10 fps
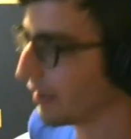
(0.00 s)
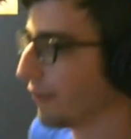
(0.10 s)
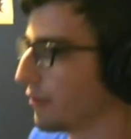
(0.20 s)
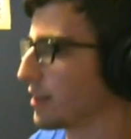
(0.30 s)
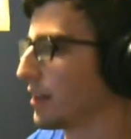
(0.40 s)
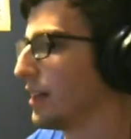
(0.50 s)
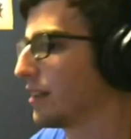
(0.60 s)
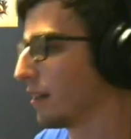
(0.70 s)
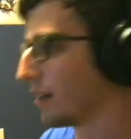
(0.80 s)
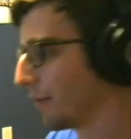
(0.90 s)
If we slide
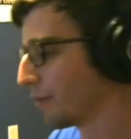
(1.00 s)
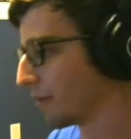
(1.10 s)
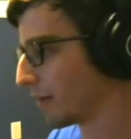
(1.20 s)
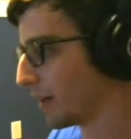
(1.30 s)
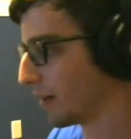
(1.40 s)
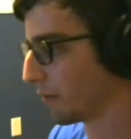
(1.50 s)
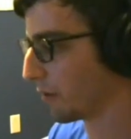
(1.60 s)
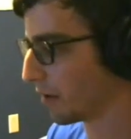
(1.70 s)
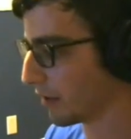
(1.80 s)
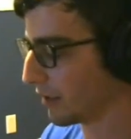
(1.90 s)
to the left or right on the
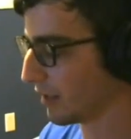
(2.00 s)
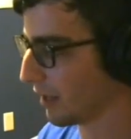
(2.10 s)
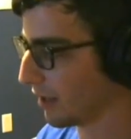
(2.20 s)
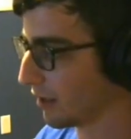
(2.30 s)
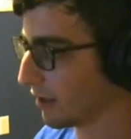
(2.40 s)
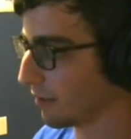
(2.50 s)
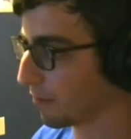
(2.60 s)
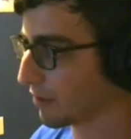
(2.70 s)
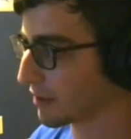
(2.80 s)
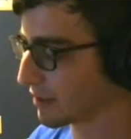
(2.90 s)
wall again and then
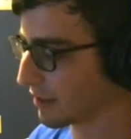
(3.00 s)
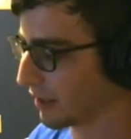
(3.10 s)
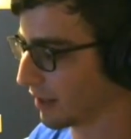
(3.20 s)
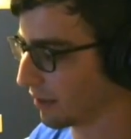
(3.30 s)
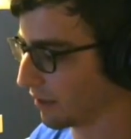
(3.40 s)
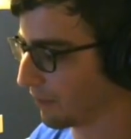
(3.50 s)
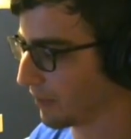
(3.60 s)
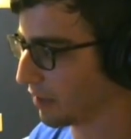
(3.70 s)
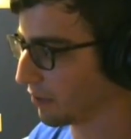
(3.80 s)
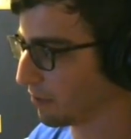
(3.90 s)
press L
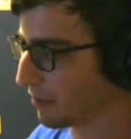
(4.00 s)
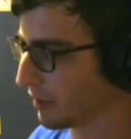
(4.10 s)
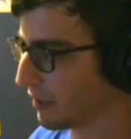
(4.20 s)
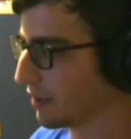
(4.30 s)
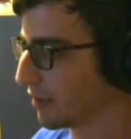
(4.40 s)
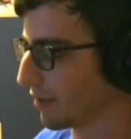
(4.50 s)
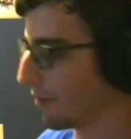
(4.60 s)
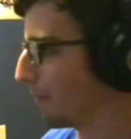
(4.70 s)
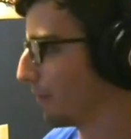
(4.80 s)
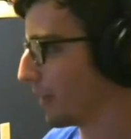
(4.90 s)
and B, or
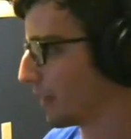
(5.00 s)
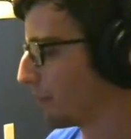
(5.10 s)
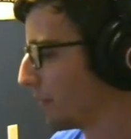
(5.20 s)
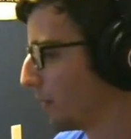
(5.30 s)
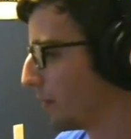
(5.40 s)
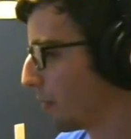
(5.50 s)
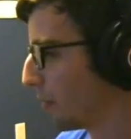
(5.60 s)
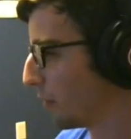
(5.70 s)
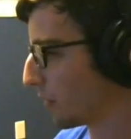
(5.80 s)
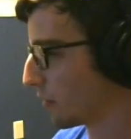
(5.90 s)
like the Bubble
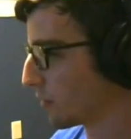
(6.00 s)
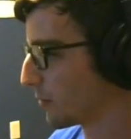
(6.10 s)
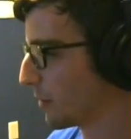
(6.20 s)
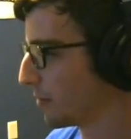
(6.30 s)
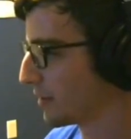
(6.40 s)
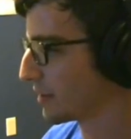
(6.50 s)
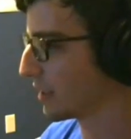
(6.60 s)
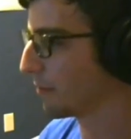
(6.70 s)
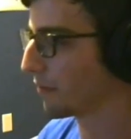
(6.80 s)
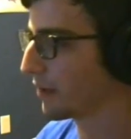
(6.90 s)
Bowl and Cruise Bubble on the
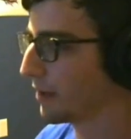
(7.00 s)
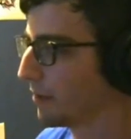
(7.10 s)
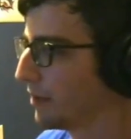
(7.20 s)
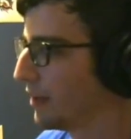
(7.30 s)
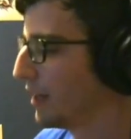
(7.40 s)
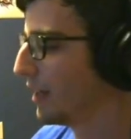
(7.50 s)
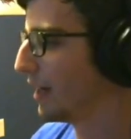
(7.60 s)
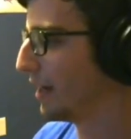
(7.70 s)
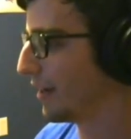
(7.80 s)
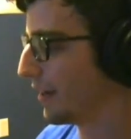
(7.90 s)
same frame,
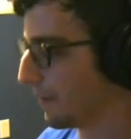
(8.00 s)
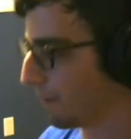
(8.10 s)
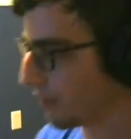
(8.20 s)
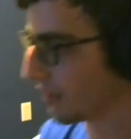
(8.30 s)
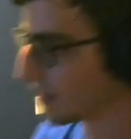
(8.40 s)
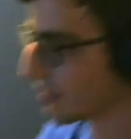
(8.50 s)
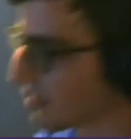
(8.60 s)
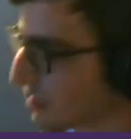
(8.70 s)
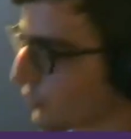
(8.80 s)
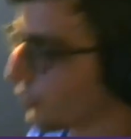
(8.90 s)
then it's gonna
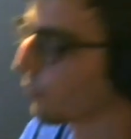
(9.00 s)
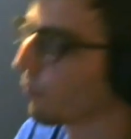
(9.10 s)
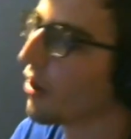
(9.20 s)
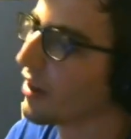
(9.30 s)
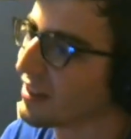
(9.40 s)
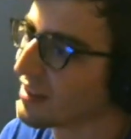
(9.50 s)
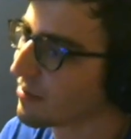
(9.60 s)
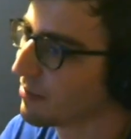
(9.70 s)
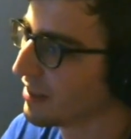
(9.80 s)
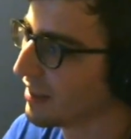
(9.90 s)
store our walking
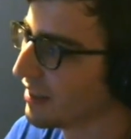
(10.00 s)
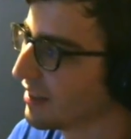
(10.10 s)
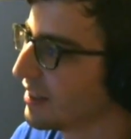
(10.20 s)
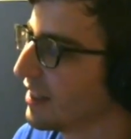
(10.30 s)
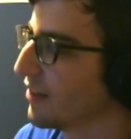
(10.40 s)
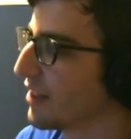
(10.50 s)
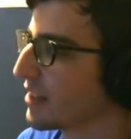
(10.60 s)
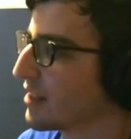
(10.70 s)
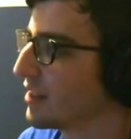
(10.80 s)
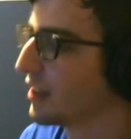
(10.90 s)
speed, giving
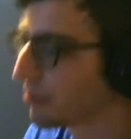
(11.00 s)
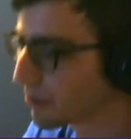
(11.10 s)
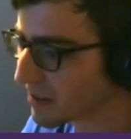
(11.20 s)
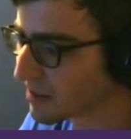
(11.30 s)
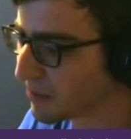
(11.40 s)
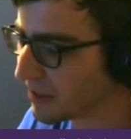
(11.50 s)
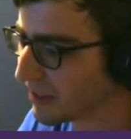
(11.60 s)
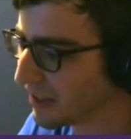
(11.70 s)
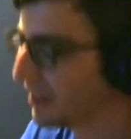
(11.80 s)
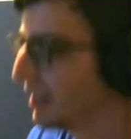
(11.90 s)
us double the speed.